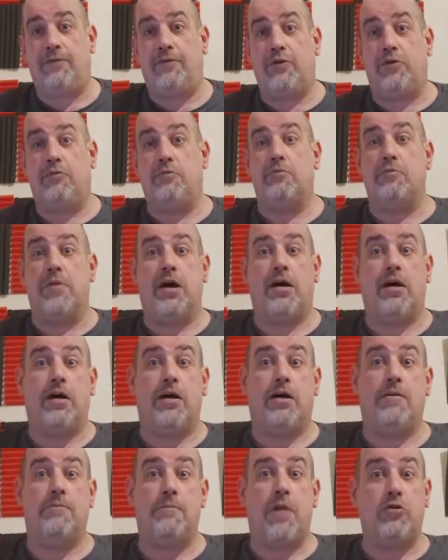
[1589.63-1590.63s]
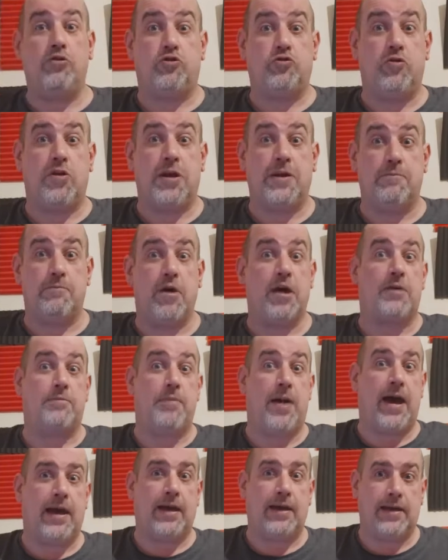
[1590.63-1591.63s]
for motoring,
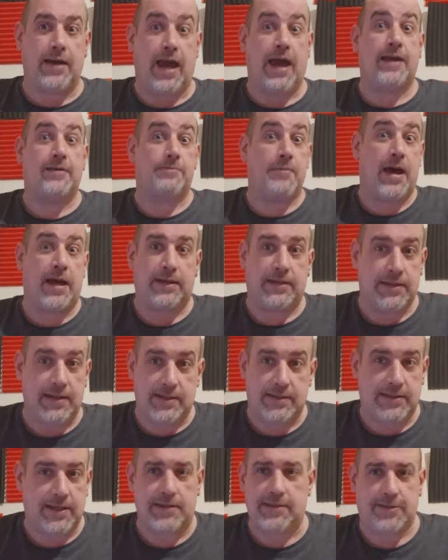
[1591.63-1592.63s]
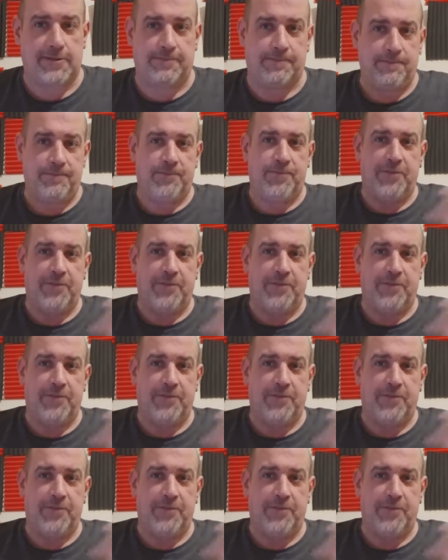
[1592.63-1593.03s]
mukbang and madness. There's